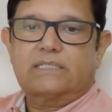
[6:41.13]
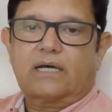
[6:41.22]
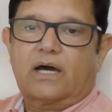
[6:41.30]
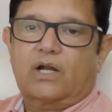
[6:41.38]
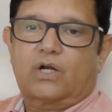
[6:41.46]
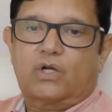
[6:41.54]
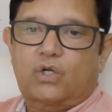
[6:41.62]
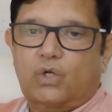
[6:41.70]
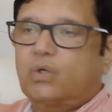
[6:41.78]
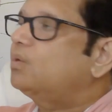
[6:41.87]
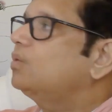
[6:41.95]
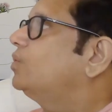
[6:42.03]
are
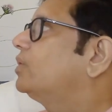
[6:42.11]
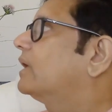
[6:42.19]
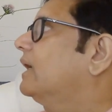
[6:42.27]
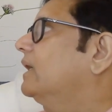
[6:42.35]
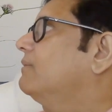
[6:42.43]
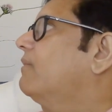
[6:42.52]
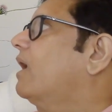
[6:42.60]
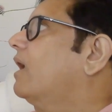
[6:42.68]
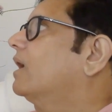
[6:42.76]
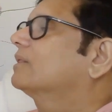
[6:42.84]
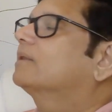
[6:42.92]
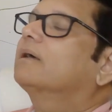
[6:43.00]
two
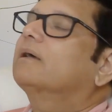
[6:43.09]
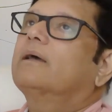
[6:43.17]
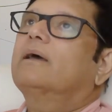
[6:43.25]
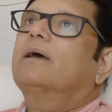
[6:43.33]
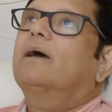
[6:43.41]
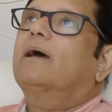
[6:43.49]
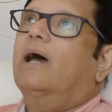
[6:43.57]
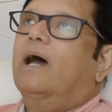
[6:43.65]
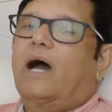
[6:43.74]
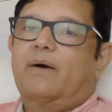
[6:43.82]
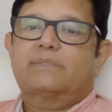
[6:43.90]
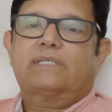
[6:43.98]
kalimat.
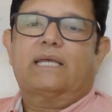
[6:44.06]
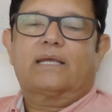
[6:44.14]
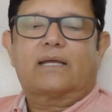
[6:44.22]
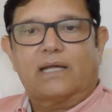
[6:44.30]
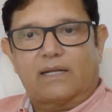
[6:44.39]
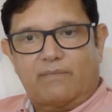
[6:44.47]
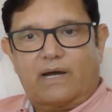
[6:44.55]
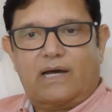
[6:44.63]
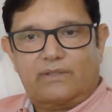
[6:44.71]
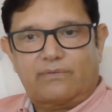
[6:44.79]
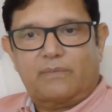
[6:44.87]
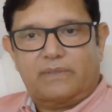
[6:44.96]
I'm saying
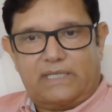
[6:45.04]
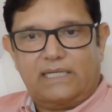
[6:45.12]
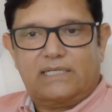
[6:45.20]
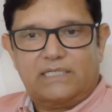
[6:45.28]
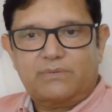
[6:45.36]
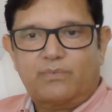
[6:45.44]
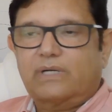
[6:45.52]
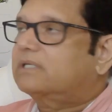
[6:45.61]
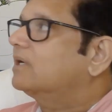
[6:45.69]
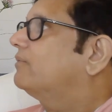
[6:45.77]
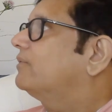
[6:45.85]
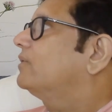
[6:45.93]
kalimat from the English
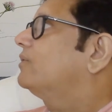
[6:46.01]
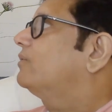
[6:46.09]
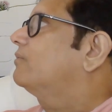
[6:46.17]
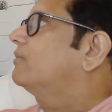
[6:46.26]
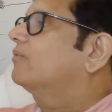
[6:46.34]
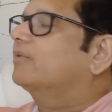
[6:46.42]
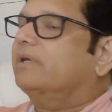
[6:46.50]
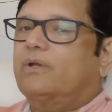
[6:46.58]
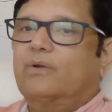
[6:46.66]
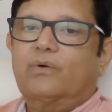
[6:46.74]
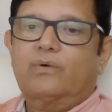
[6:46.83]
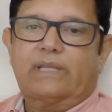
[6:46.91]
point of view. We
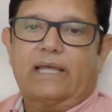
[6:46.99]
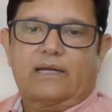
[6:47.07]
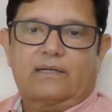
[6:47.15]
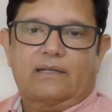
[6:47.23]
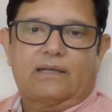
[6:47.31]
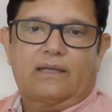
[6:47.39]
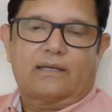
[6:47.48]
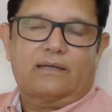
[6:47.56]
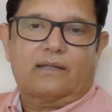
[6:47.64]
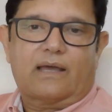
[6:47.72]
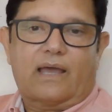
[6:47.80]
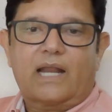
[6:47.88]
know that
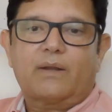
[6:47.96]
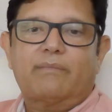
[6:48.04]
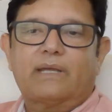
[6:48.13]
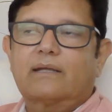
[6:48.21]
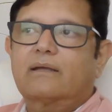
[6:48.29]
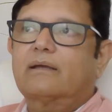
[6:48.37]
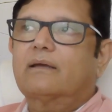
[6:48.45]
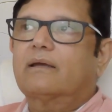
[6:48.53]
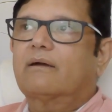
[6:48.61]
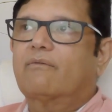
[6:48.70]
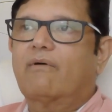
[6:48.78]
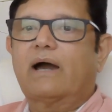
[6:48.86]
in Arabic,
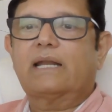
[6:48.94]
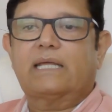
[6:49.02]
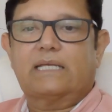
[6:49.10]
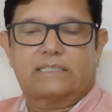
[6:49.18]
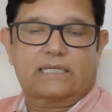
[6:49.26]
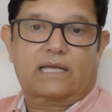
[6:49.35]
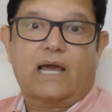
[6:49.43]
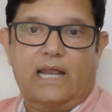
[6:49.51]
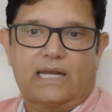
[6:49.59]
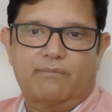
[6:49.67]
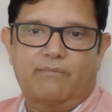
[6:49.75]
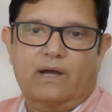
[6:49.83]
one is a
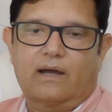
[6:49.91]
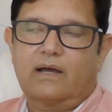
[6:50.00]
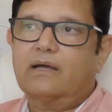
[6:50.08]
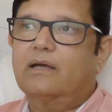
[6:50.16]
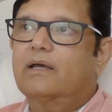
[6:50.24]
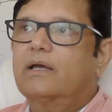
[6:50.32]
kalima,